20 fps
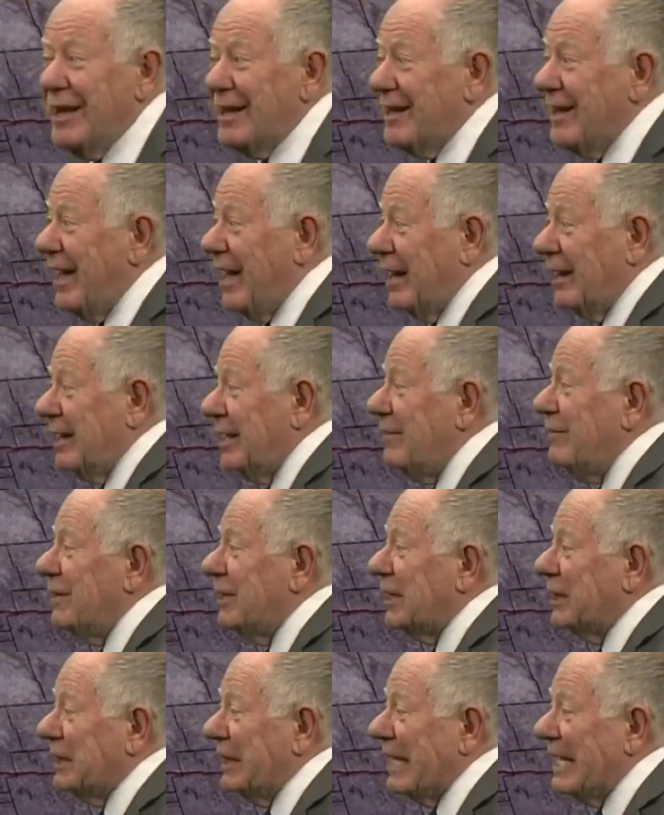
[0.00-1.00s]
Yeah,
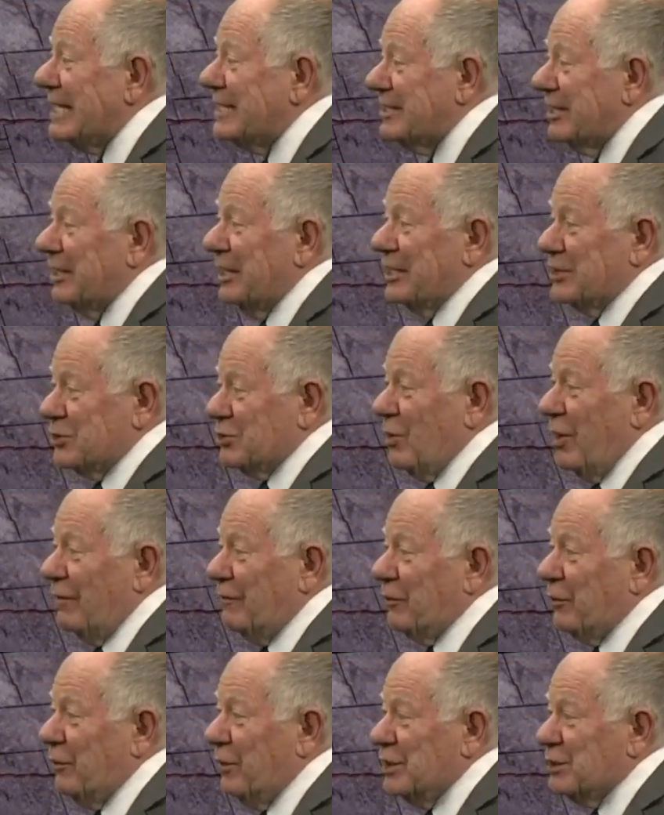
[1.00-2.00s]
even Linton at 12
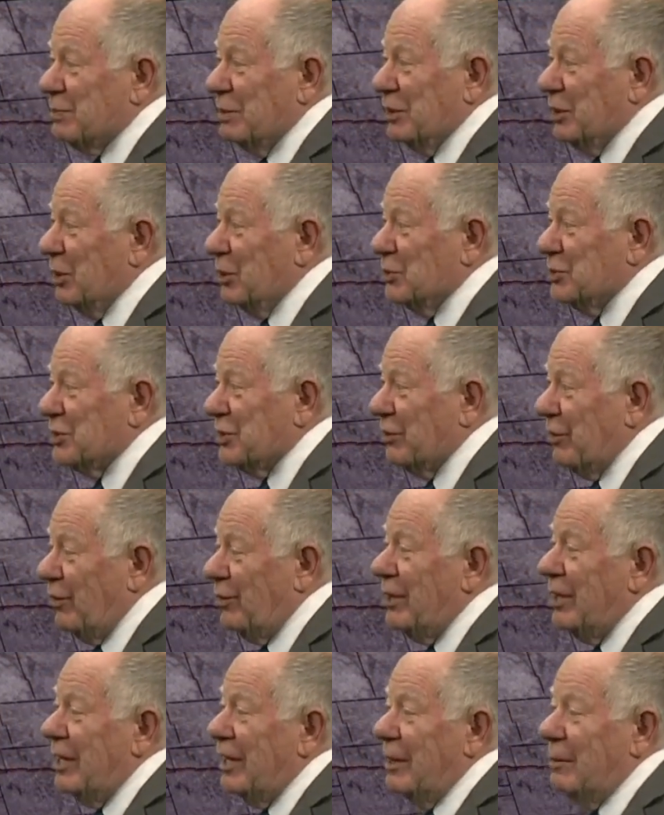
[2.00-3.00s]
degrees below zero.